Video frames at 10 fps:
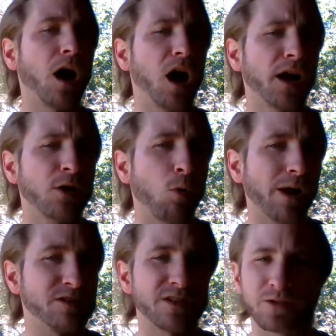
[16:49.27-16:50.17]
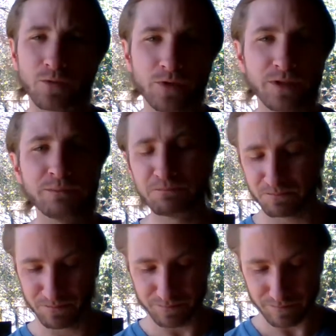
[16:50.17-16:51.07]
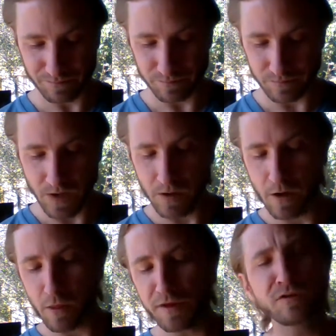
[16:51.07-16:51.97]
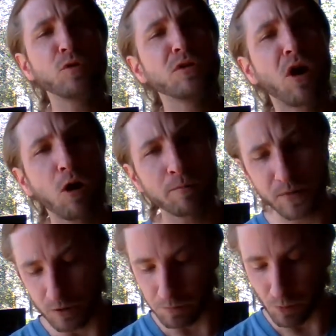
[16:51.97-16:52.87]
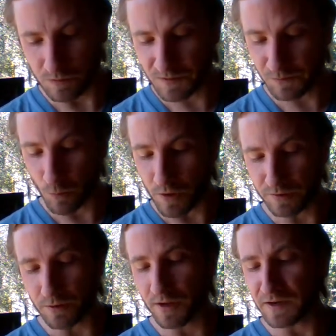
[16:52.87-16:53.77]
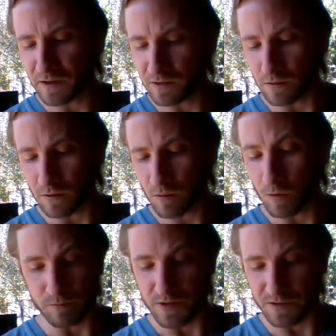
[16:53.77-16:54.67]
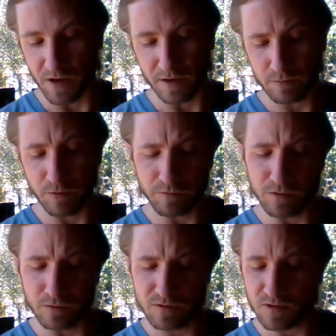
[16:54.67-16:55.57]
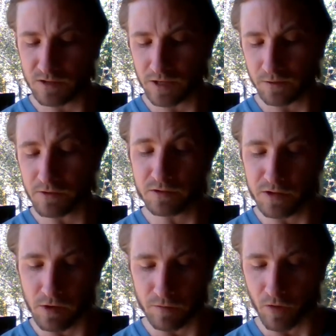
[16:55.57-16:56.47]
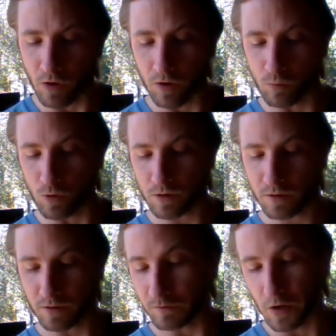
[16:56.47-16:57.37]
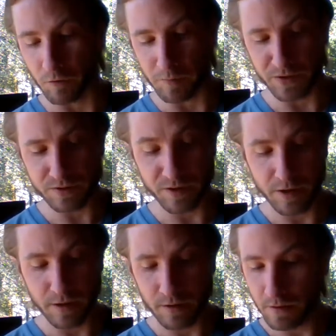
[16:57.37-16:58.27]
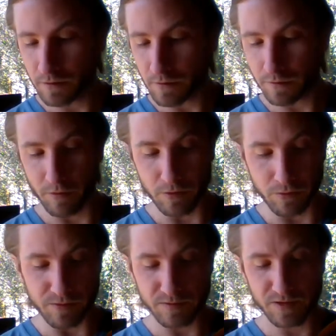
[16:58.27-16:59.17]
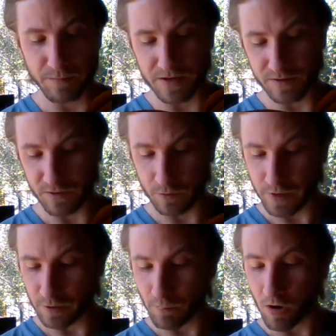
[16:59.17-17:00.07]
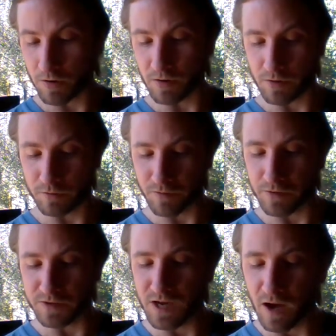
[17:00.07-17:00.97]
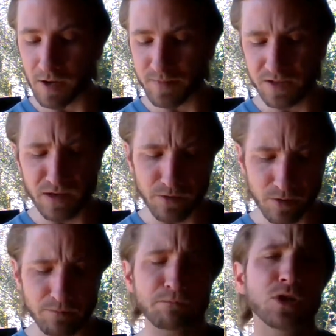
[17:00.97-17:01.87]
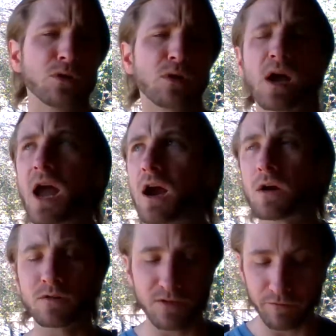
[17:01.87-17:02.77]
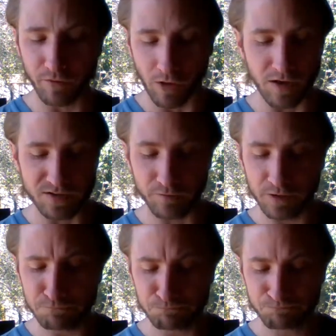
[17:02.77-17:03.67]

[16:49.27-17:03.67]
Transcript: I quite agree. Then will our pupils, when they hear what we say, refuse to take their share of the hard work of government, though spending the greater part of their time together in pure airs of philosophy?